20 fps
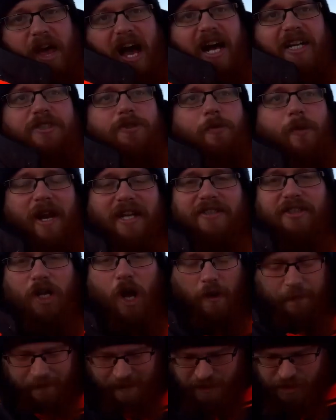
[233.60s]
that when I
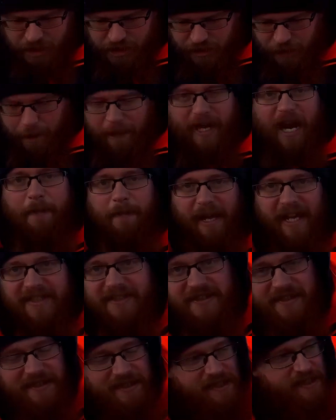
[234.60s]
start fishing some bigger
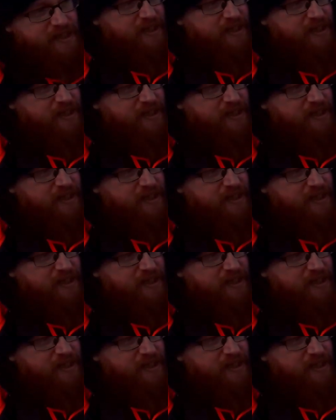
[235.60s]
baits.